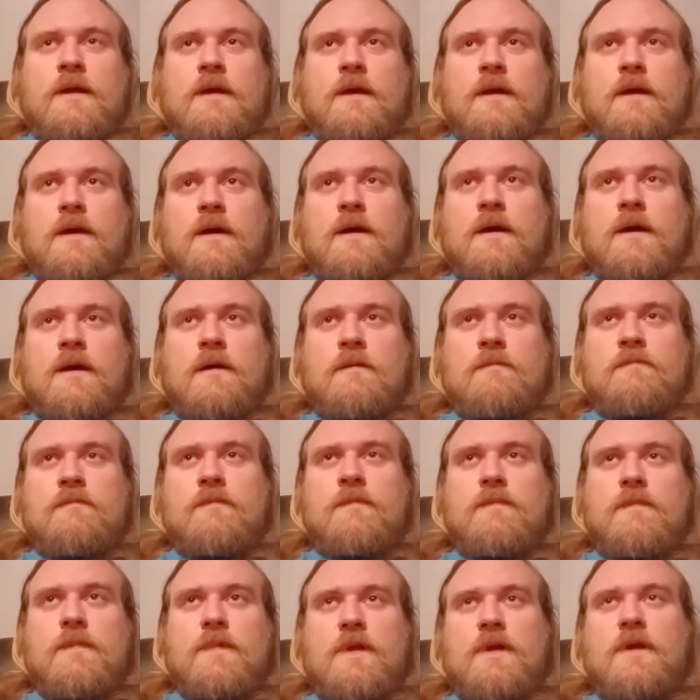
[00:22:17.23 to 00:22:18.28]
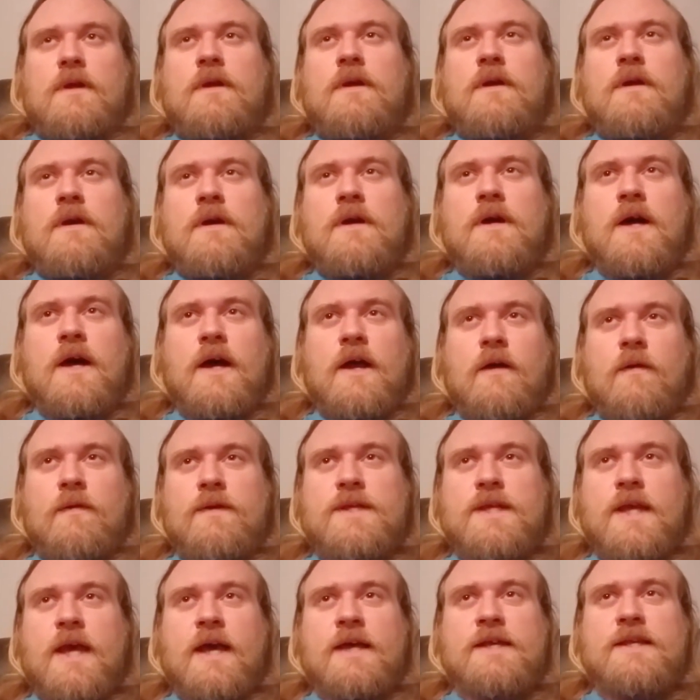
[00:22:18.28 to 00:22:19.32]
I
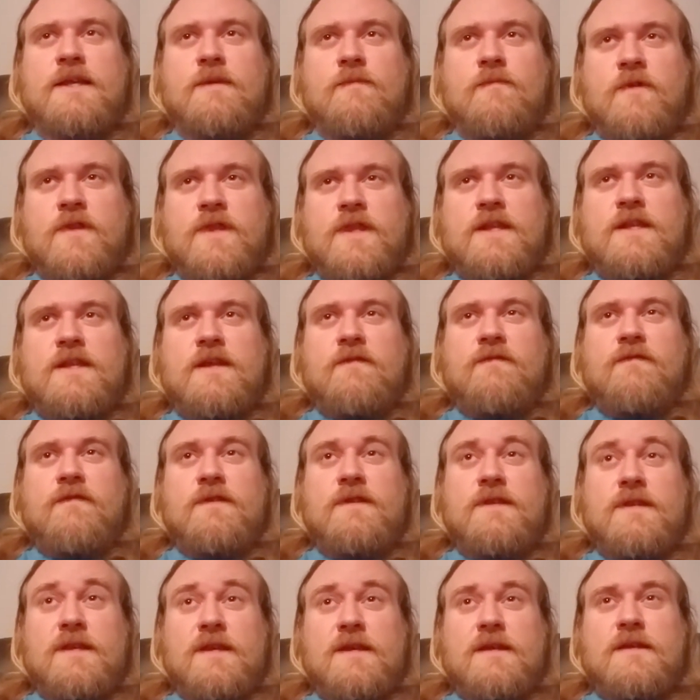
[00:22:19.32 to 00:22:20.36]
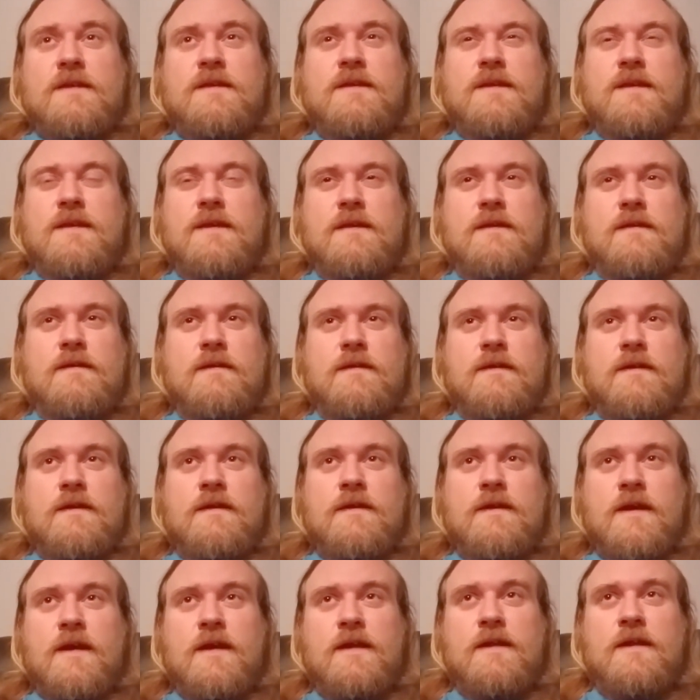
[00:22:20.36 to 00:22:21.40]
always ask them what the difference is,
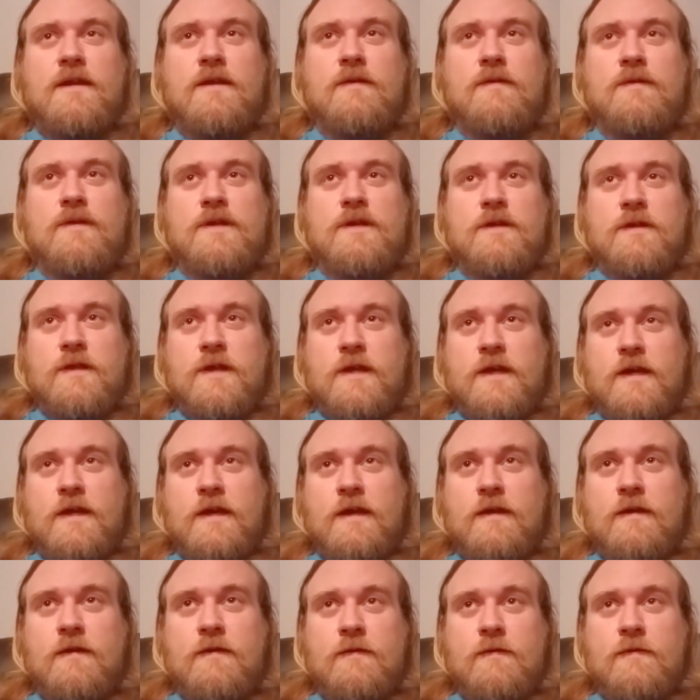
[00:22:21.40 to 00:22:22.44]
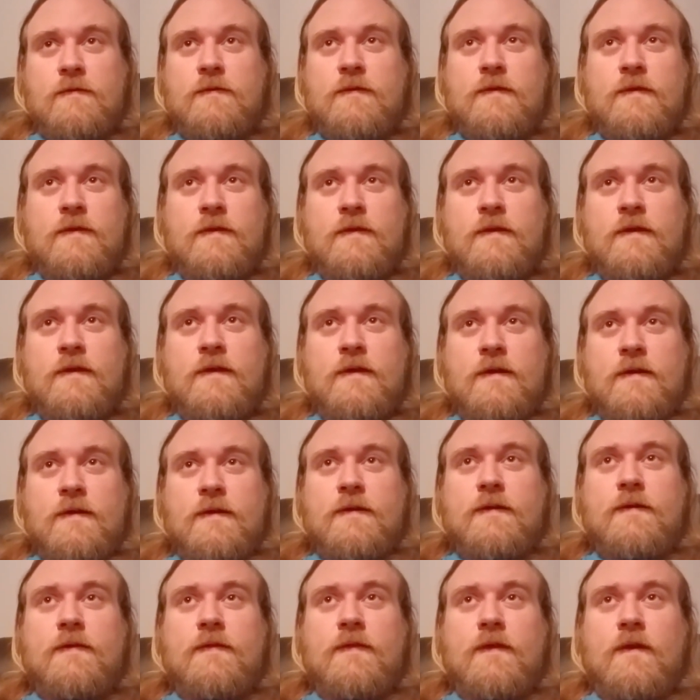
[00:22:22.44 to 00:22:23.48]
and usually
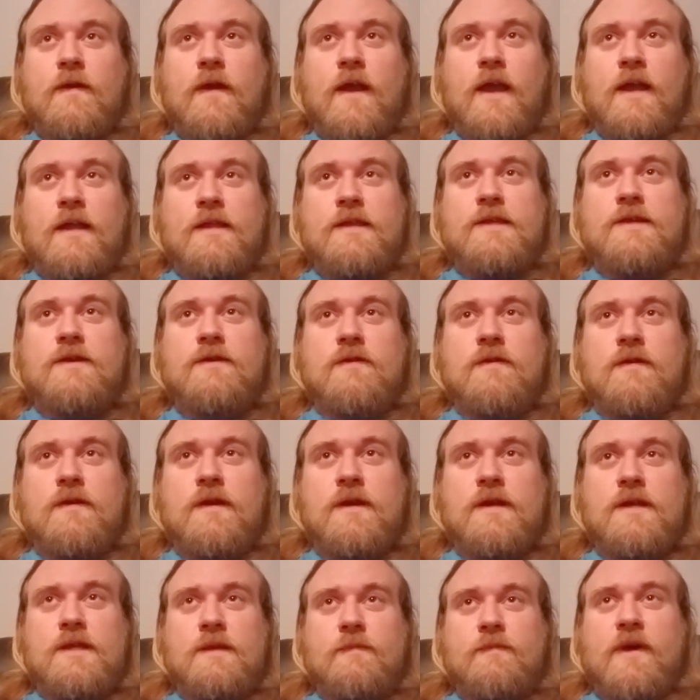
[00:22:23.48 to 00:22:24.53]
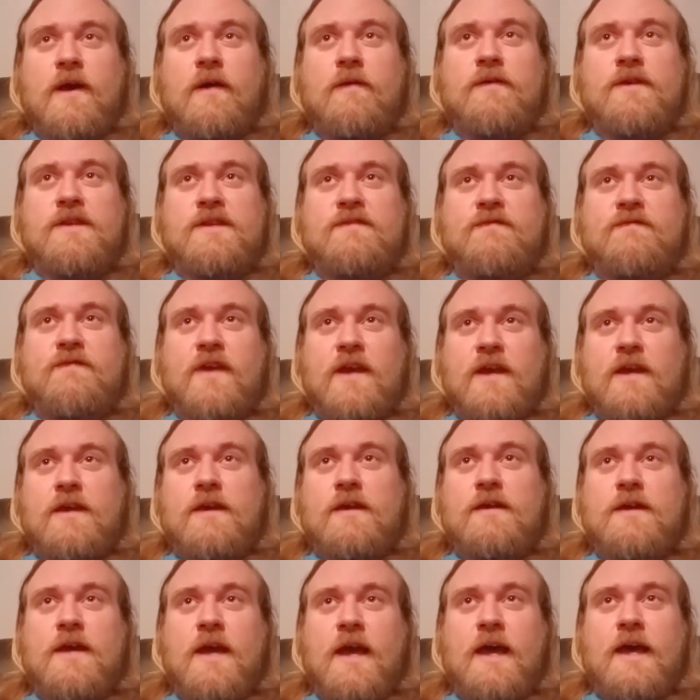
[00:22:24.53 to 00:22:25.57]
their answer is about as
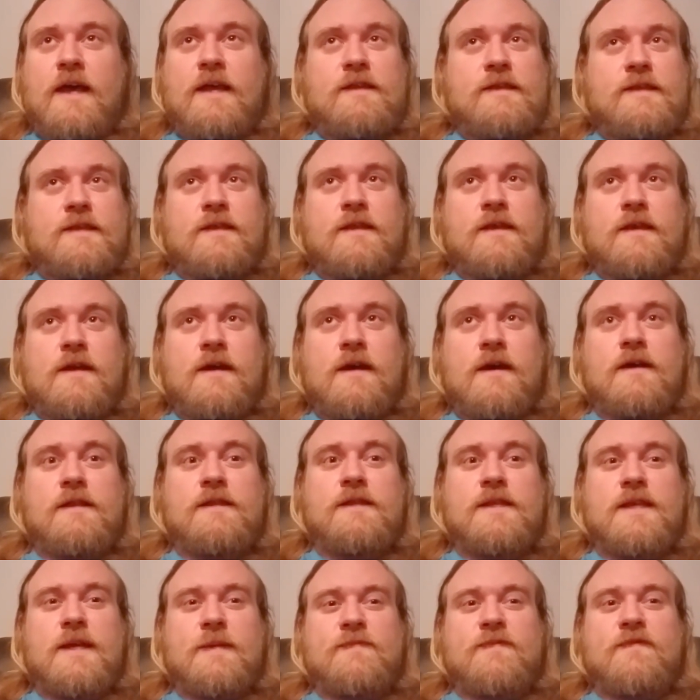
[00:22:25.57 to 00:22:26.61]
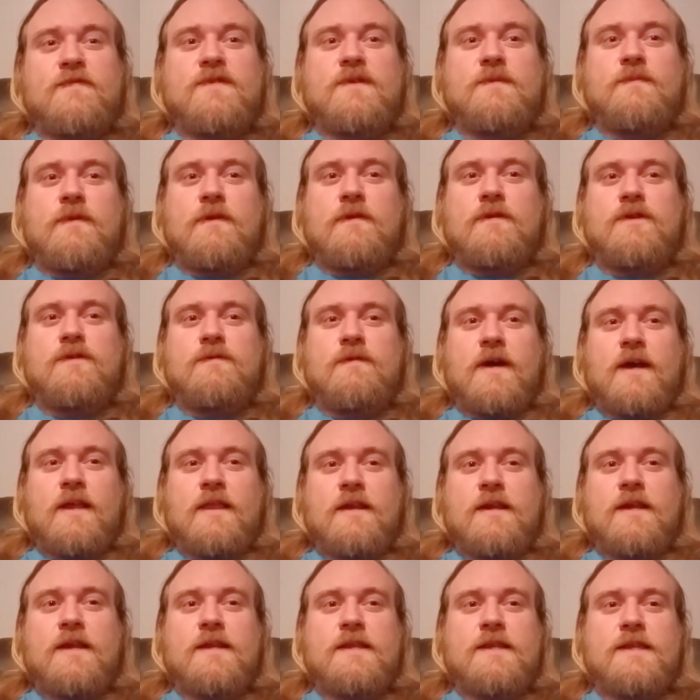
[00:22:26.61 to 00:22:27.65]
vague as the concept of
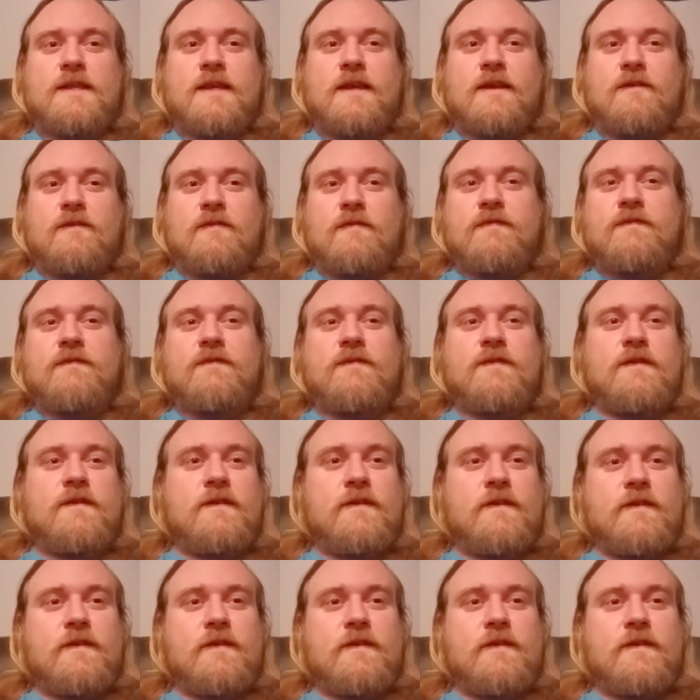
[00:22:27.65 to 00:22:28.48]
spirituality itself.